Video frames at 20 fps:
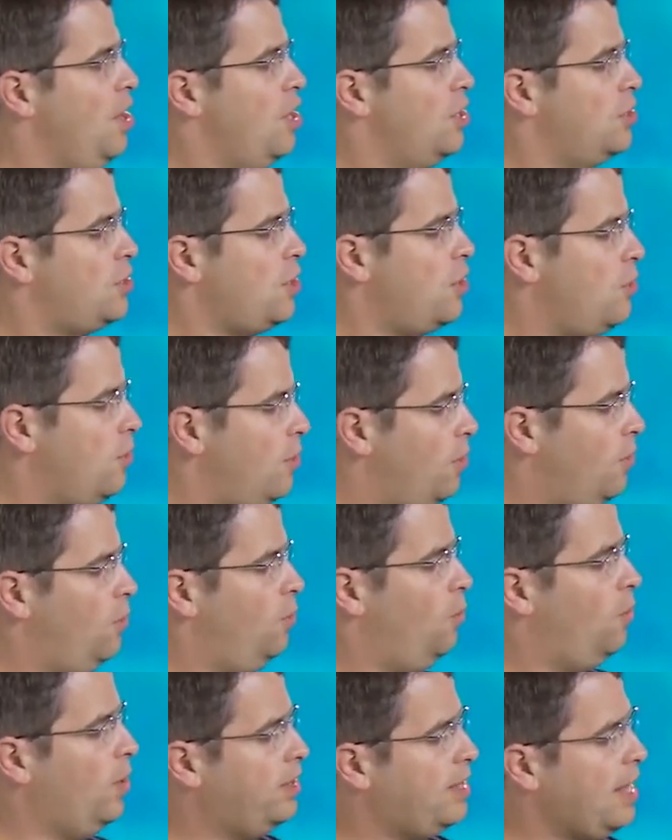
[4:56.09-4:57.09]
So
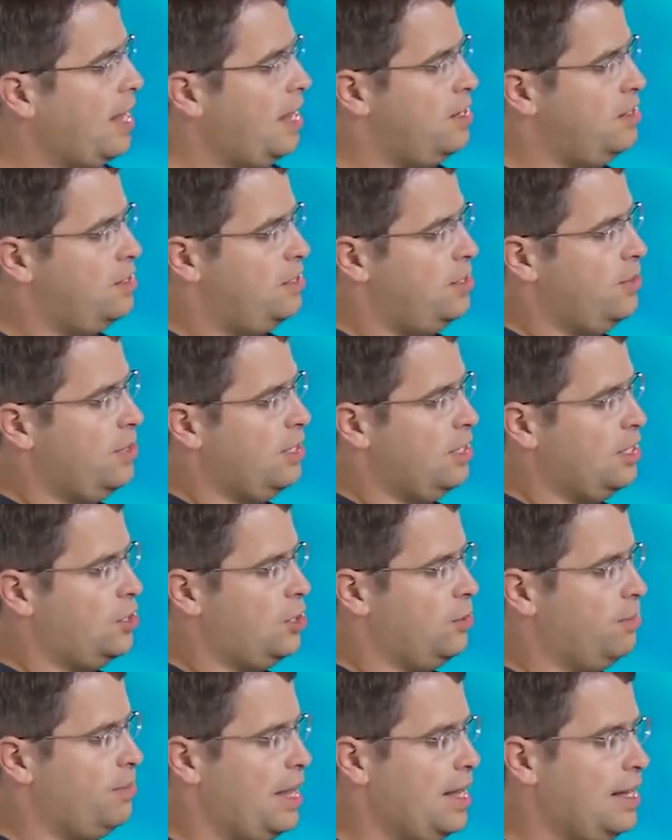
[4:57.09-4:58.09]
what that is doing is
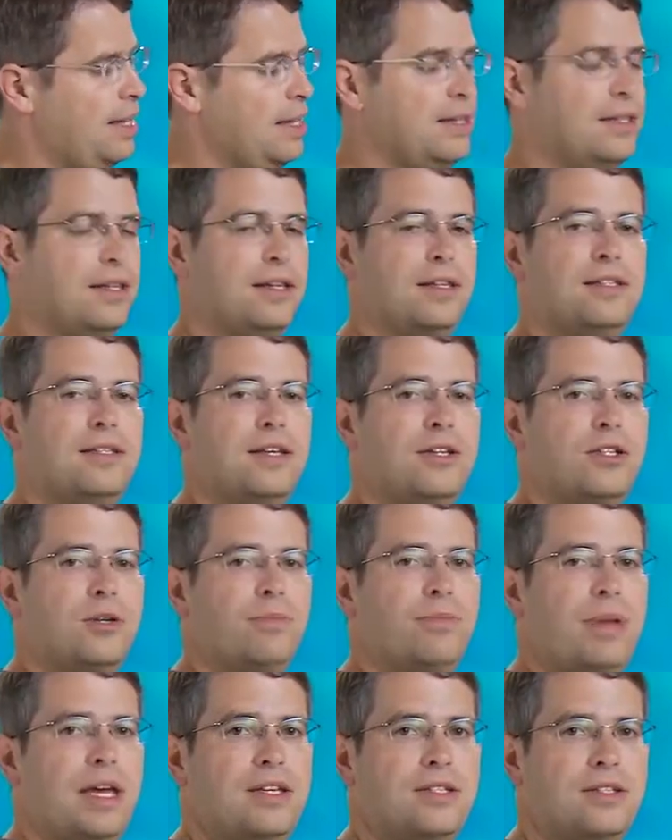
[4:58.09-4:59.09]
you're making the
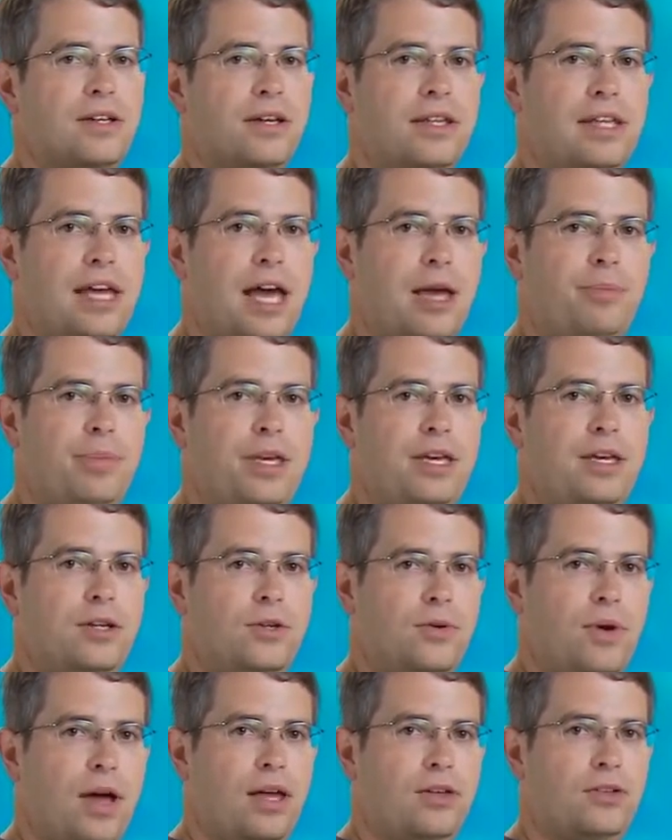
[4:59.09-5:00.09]
decision based on the IP
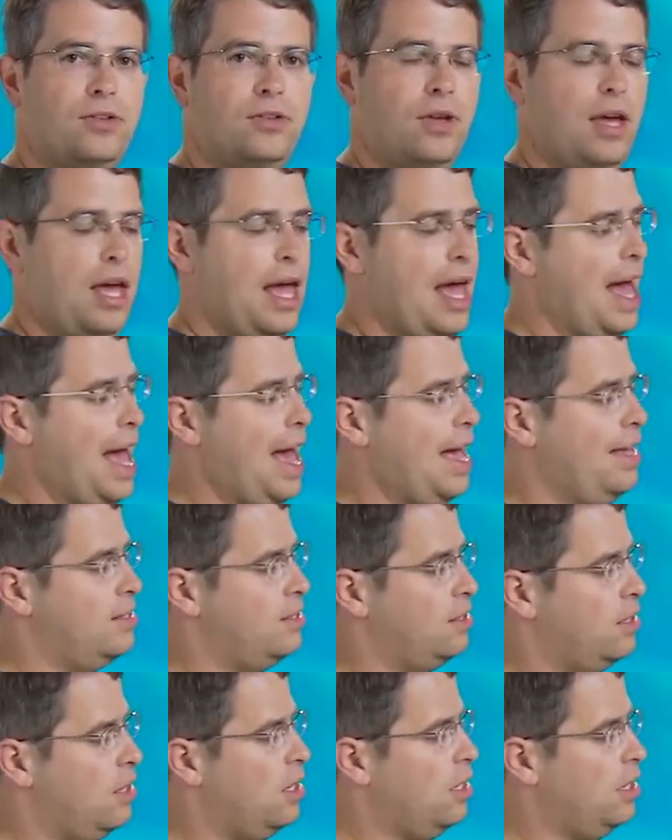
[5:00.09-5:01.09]
address, As
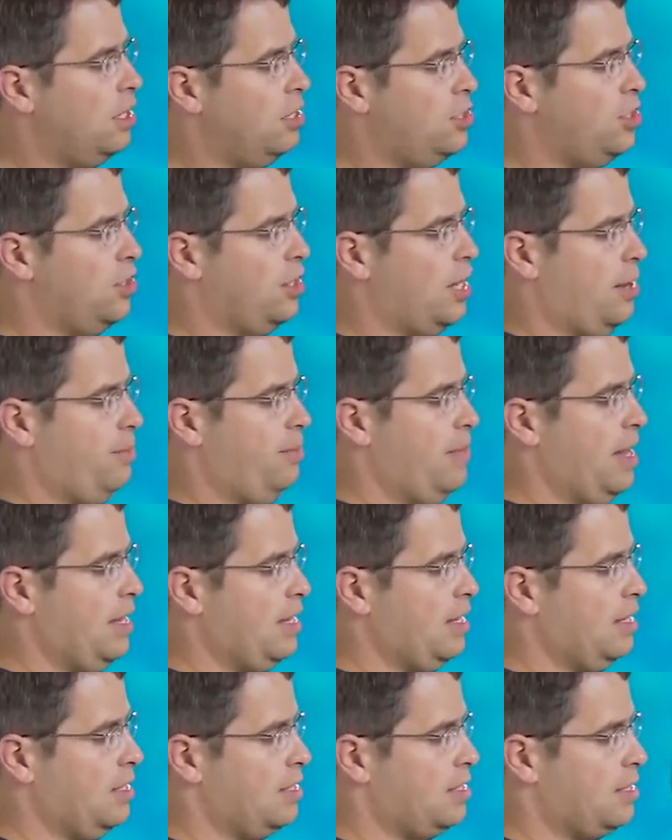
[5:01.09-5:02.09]
long as you're not
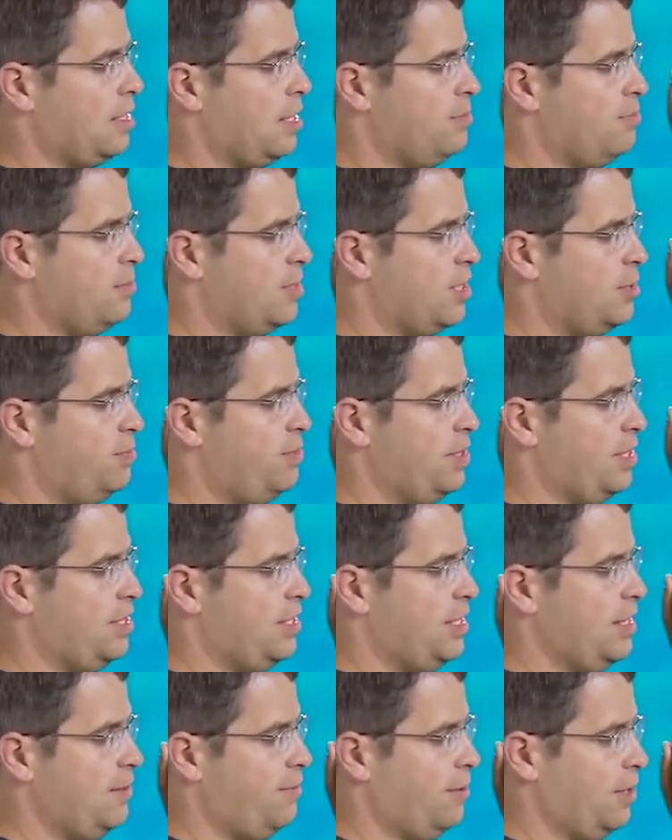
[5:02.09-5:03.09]
making some
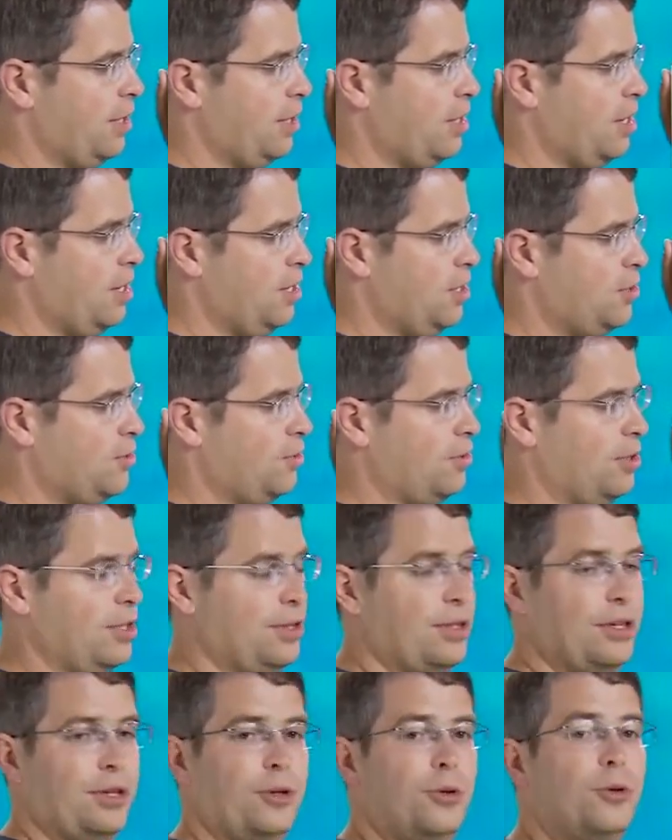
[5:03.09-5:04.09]
specific country
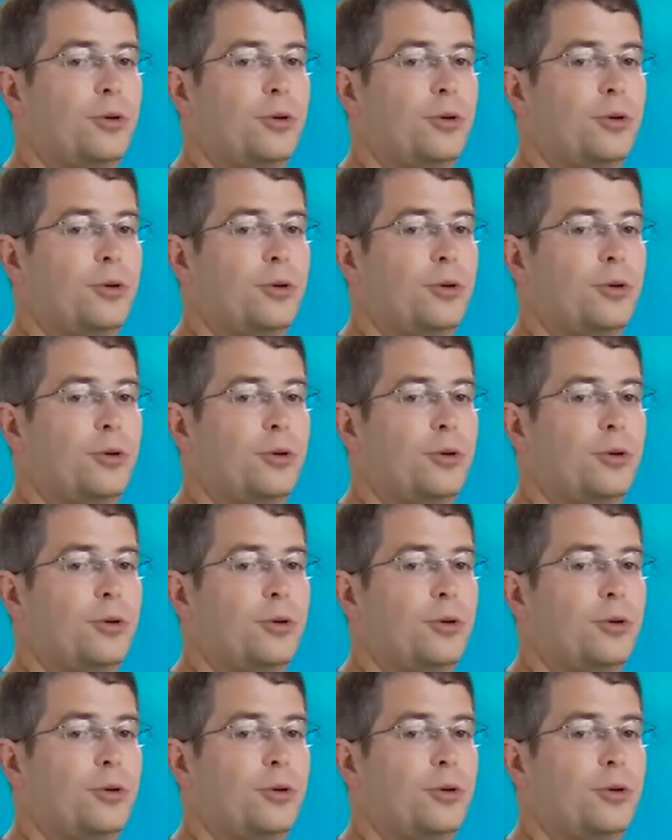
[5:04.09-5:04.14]
that